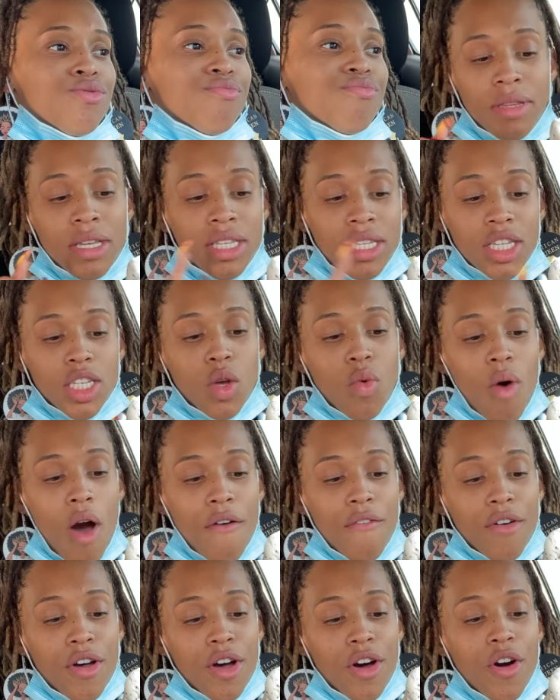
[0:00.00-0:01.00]
this is a
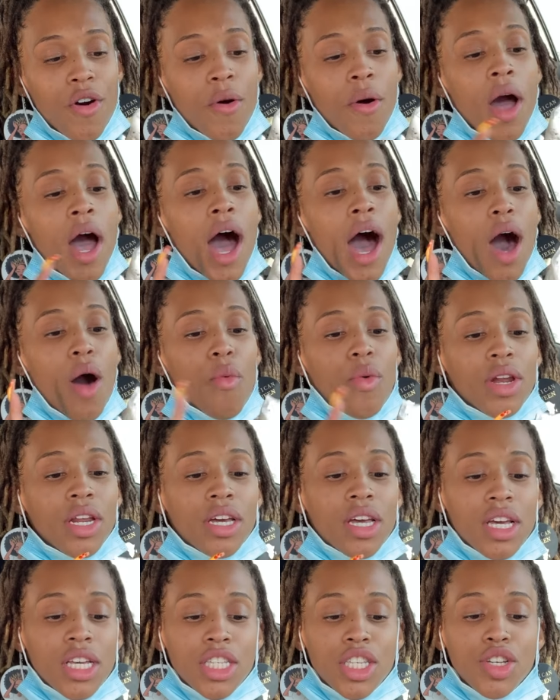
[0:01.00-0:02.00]
waffle cone. I want a
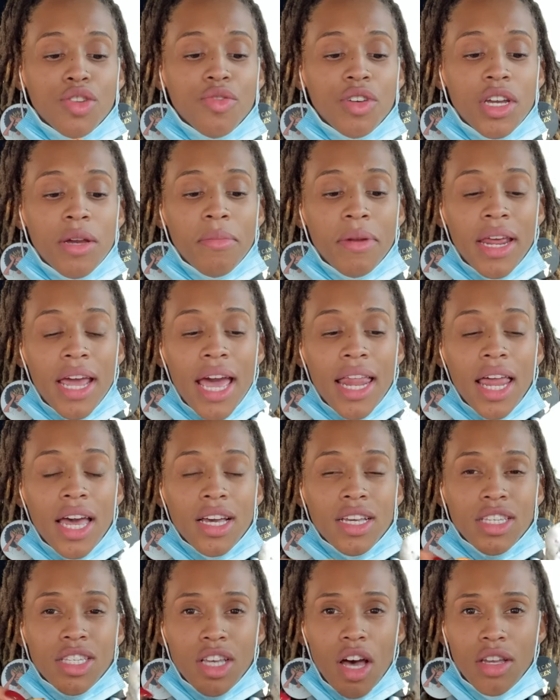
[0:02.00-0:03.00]
cookies and cream, but they had like
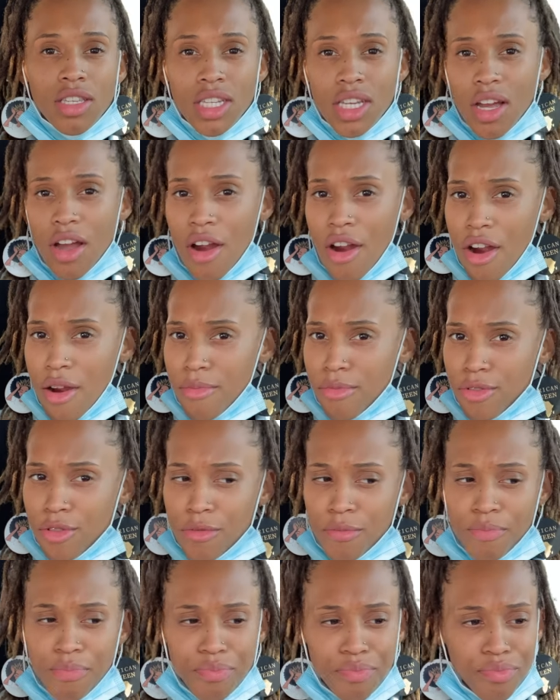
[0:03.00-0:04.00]
a salted
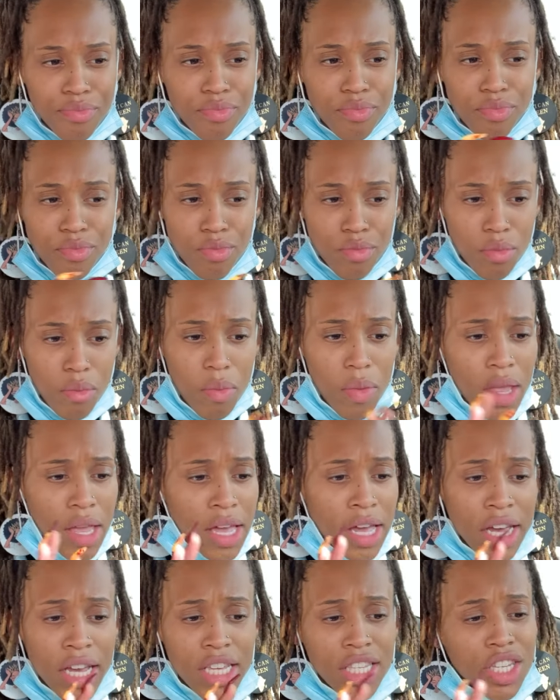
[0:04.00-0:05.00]
caramel
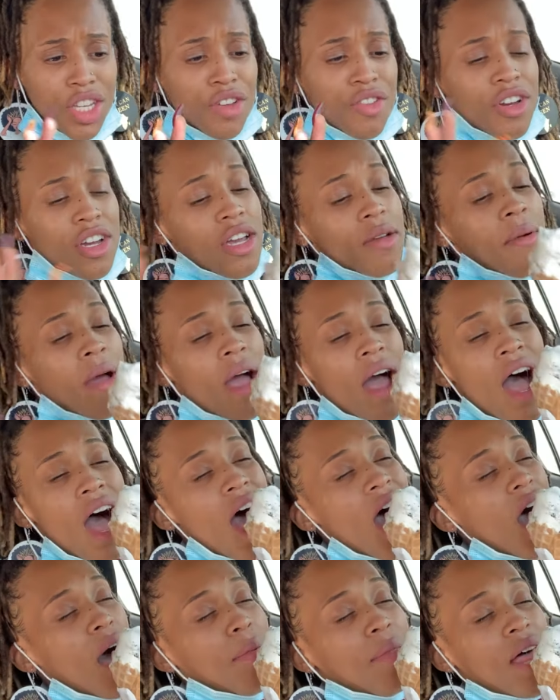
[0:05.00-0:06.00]
cookies and cream.
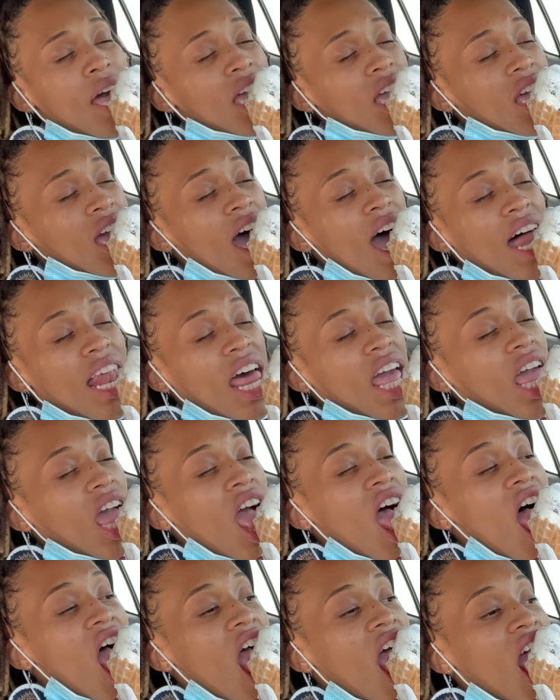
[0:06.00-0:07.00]
I'm like, yeah, I like it.
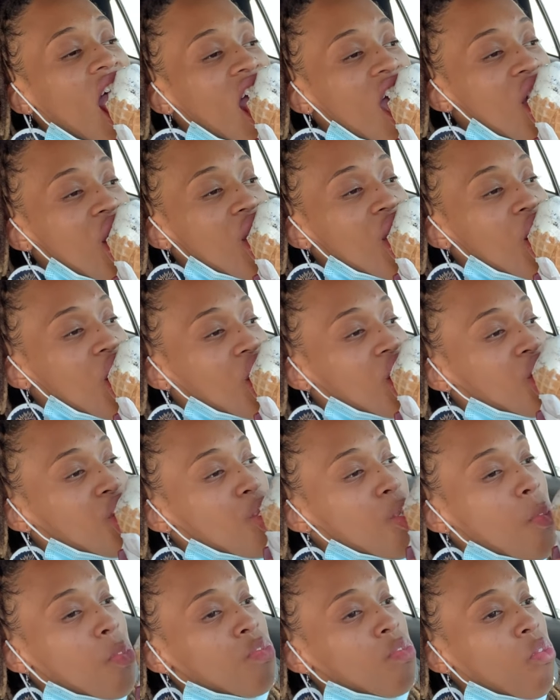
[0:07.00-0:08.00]
Cookies and cream.
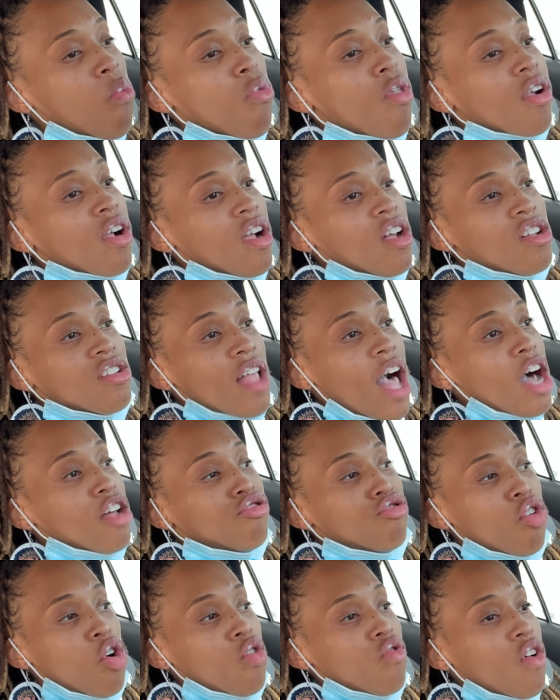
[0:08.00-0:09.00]
Cause I
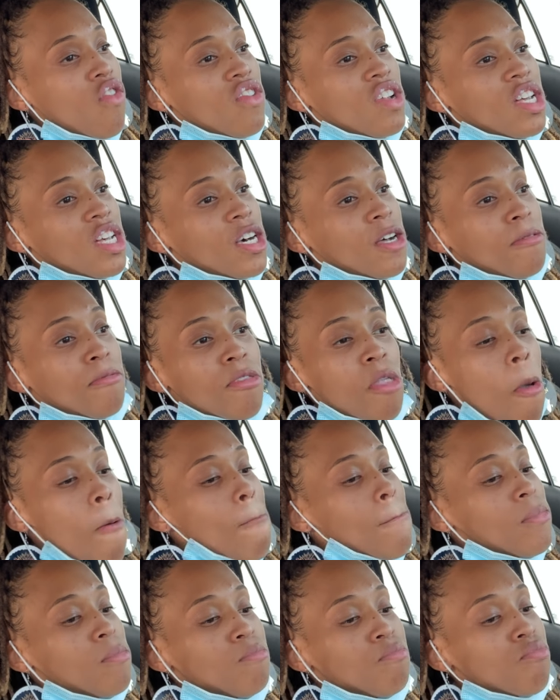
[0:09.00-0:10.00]
drove over here
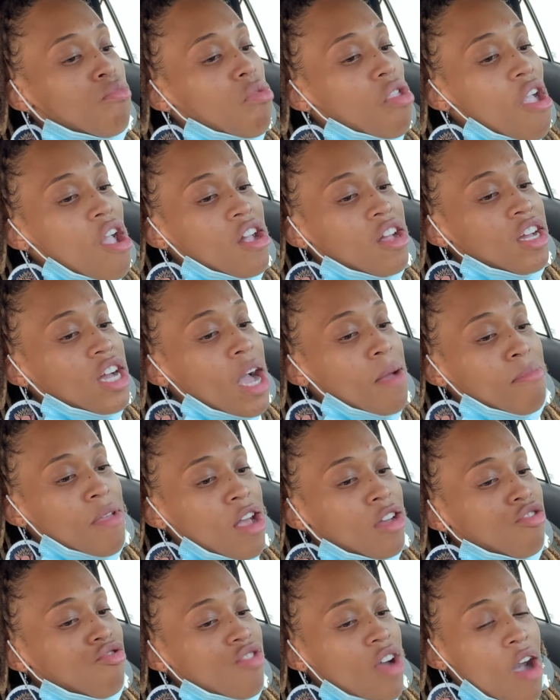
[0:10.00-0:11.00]
and I'm
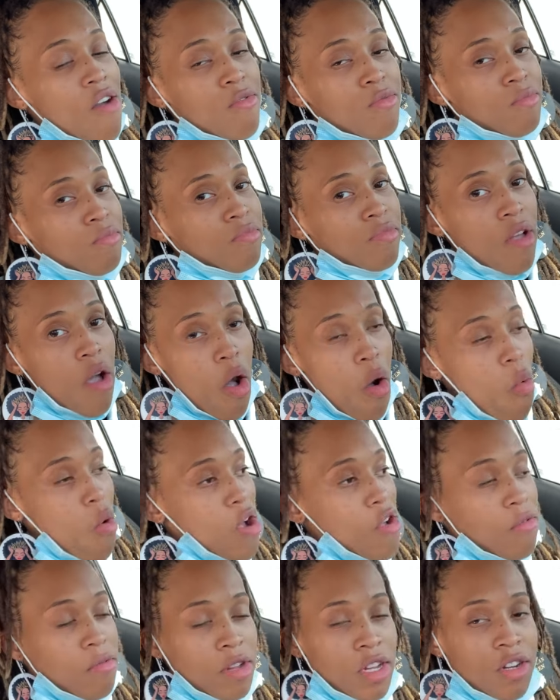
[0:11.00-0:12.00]
not driving
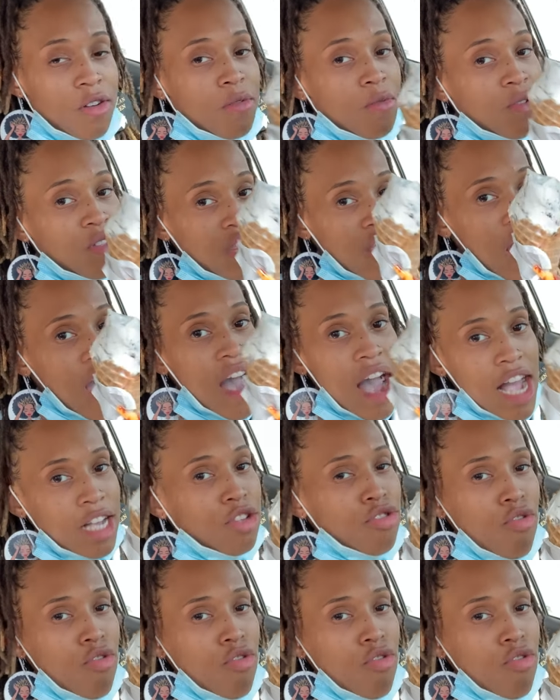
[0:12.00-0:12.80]
away from here without ice